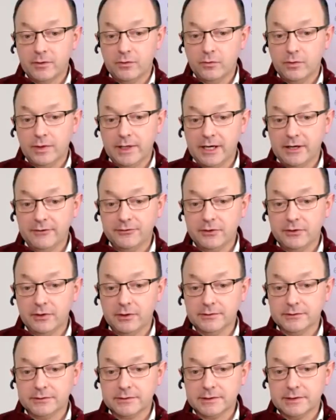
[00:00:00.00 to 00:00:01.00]
we have
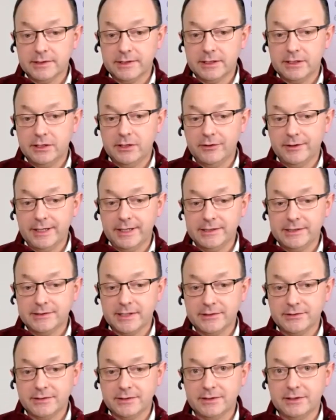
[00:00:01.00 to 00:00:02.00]
got a Q&A
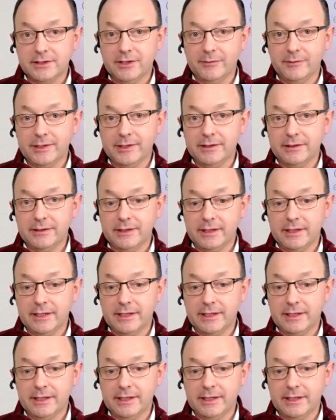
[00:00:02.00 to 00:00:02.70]
session coming.